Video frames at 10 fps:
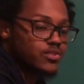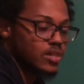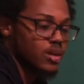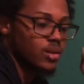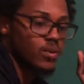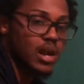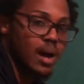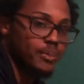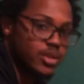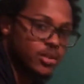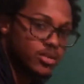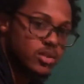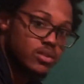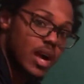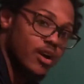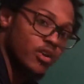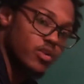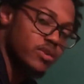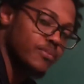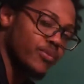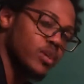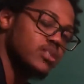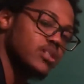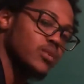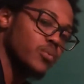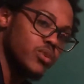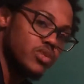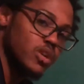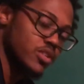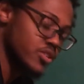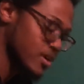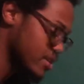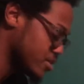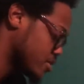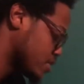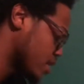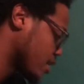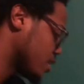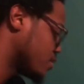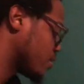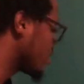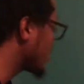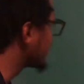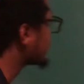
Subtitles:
video, what I'm going to do is do the algorithm first, and then we'll use our strategy second, okay?